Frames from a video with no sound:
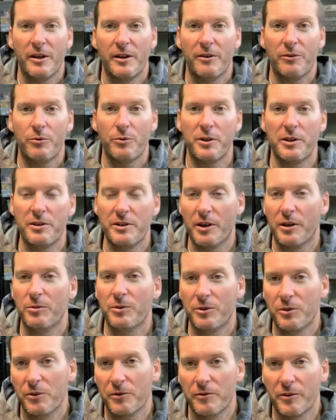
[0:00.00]
we
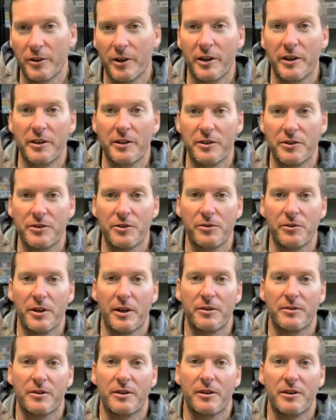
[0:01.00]
double overnight. So
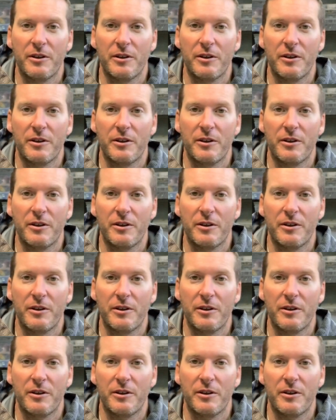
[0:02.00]
that,